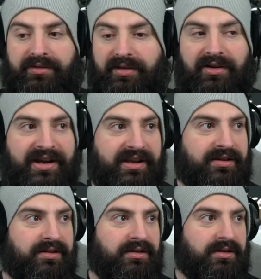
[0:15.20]
Sorry.
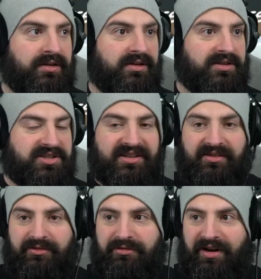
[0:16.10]

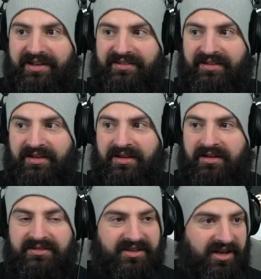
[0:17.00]
Jesus Christ.
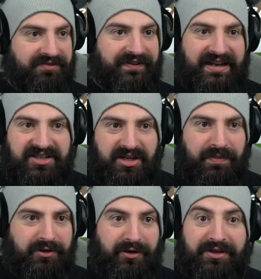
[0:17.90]
Did I offend you
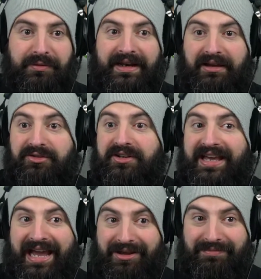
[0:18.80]
by trying to announce your
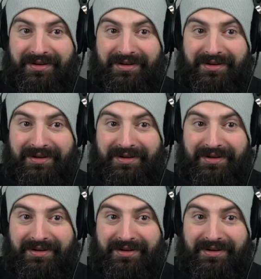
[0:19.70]
game?